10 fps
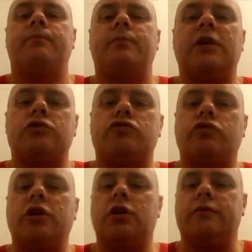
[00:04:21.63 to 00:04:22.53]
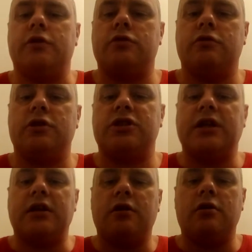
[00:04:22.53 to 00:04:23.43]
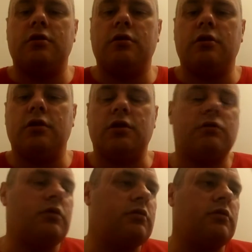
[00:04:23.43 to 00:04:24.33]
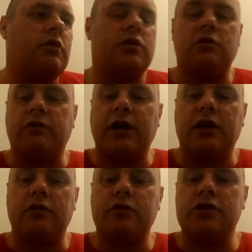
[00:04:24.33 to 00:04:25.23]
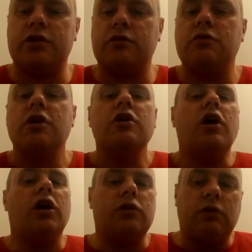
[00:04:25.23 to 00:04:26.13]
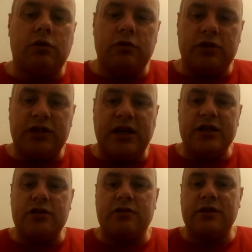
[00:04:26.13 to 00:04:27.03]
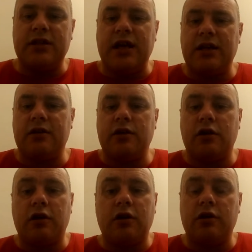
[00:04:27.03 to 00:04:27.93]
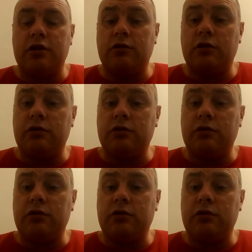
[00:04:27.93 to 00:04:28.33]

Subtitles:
They just write on them, return to sender. I do not recognise you. I do not understand your intent. I do